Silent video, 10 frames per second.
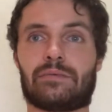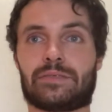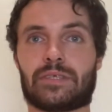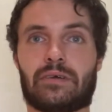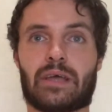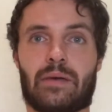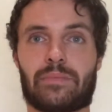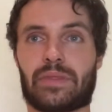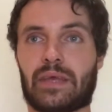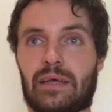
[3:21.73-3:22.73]
So
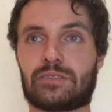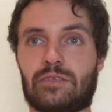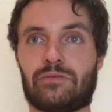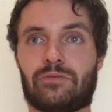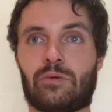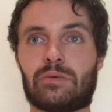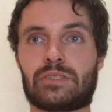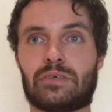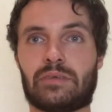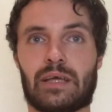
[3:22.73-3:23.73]
that to look forward
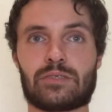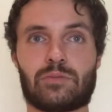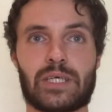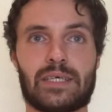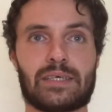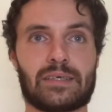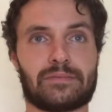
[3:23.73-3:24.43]
to next week.